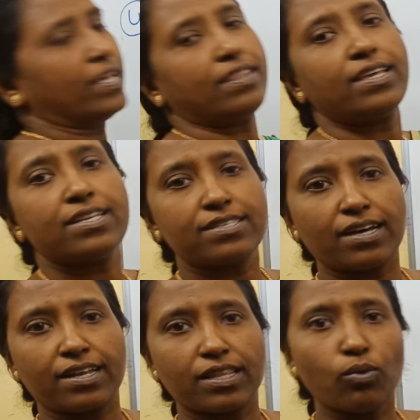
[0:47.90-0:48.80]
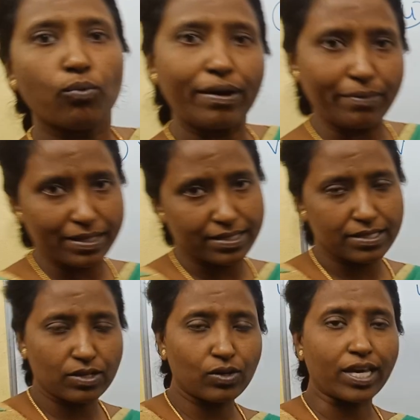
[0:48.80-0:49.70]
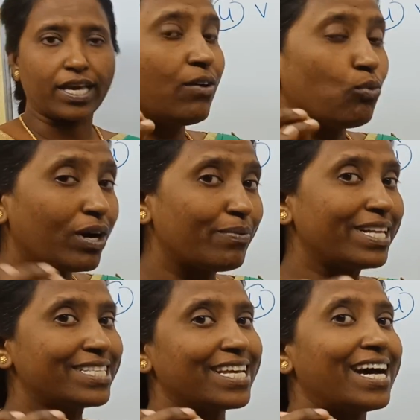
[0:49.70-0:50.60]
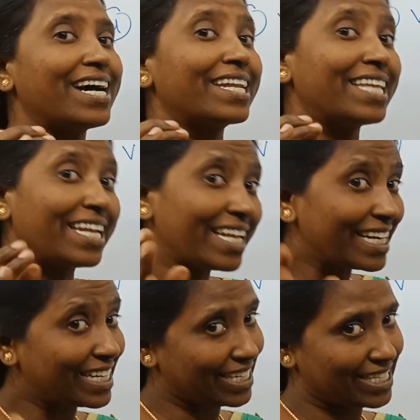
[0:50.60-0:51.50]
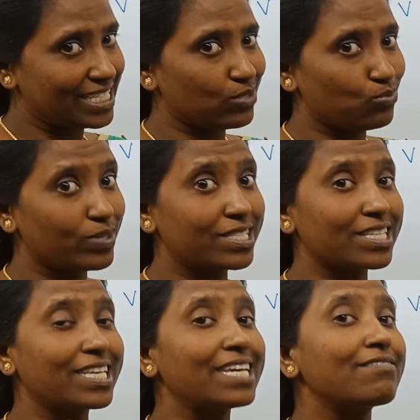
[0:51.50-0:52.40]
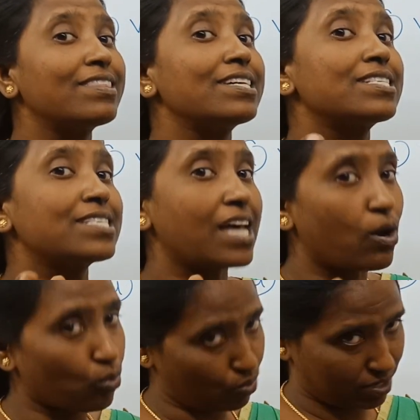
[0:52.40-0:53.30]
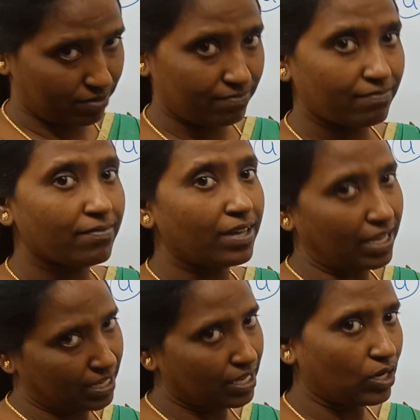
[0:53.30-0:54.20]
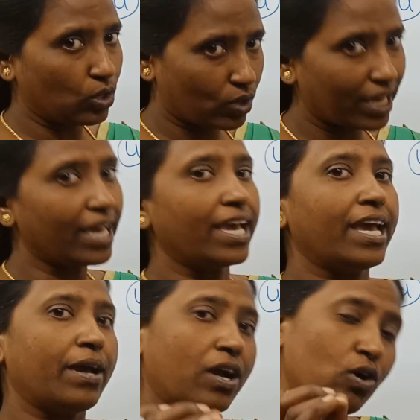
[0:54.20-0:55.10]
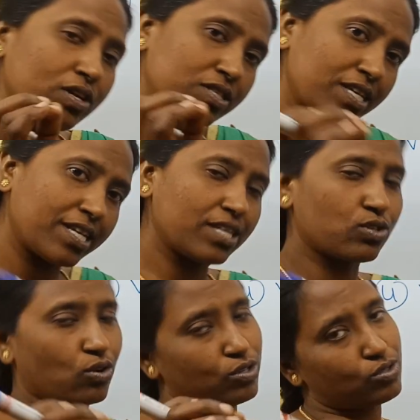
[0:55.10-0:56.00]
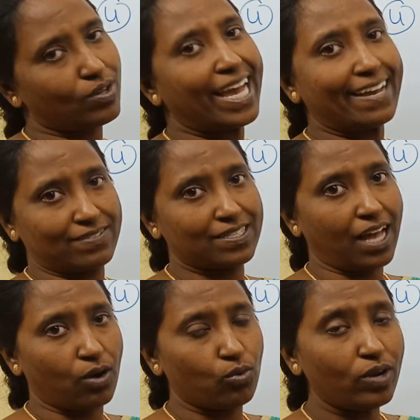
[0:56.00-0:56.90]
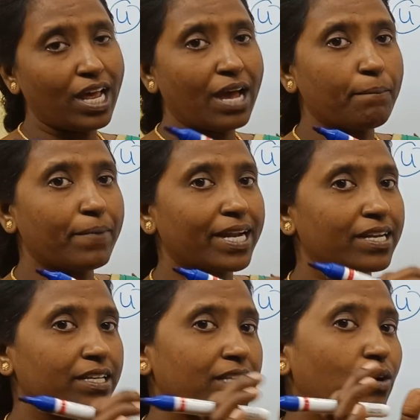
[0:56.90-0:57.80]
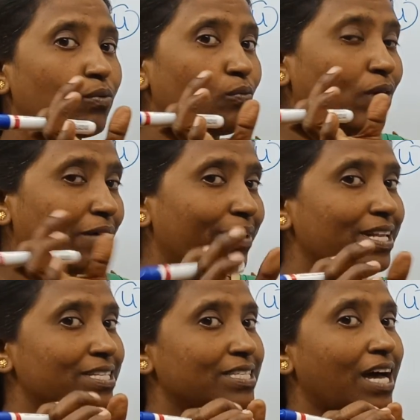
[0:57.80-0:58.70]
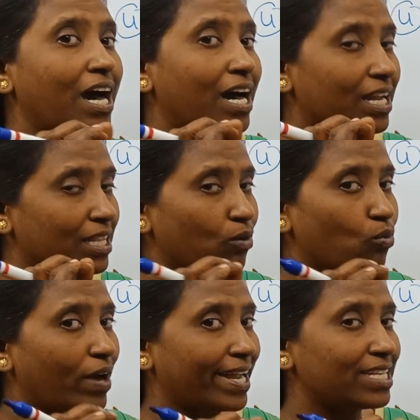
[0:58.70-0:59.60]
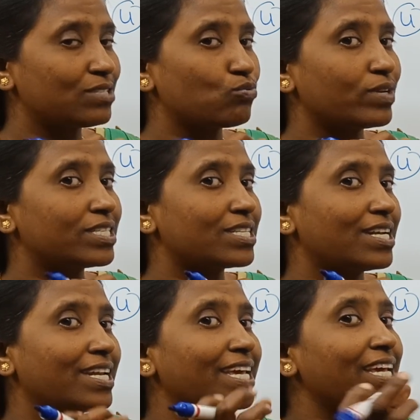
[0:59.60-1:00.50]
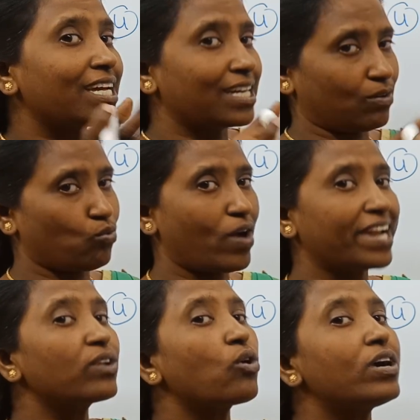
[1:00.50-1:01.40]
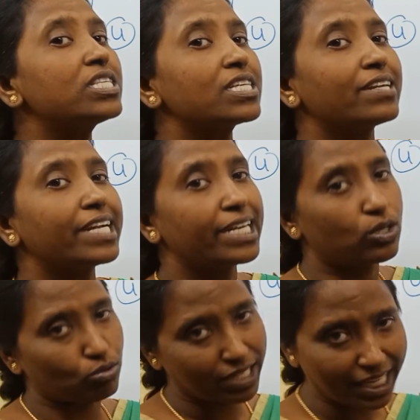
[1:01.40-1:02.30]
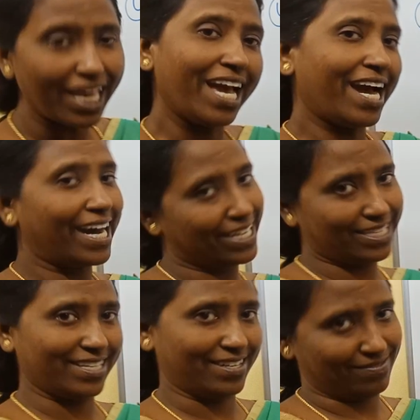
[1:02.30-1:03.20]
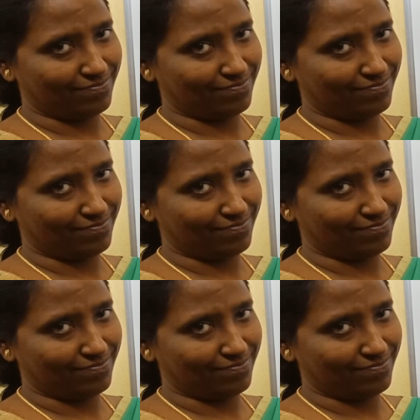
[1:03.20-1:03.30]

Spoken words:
These are the vowels. Okay, vowels are the letters which give the sound. Okay, consonants also have sound, but the vowels are the ones which link one consonant to the other.